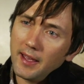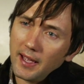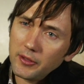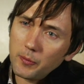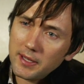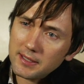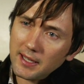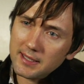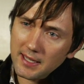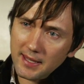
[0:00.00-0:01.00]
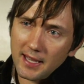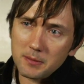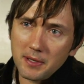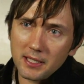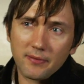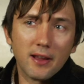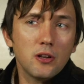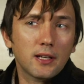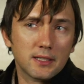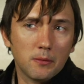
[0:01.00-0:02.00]
And the reason I say that is because if I
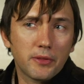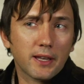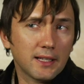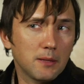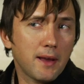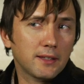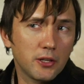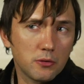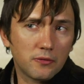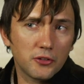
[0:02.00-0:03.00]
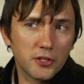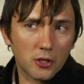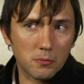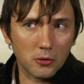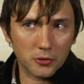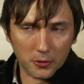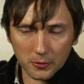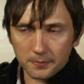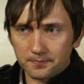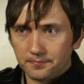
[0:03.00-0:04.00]
look at something like the bacterial flagellar motor,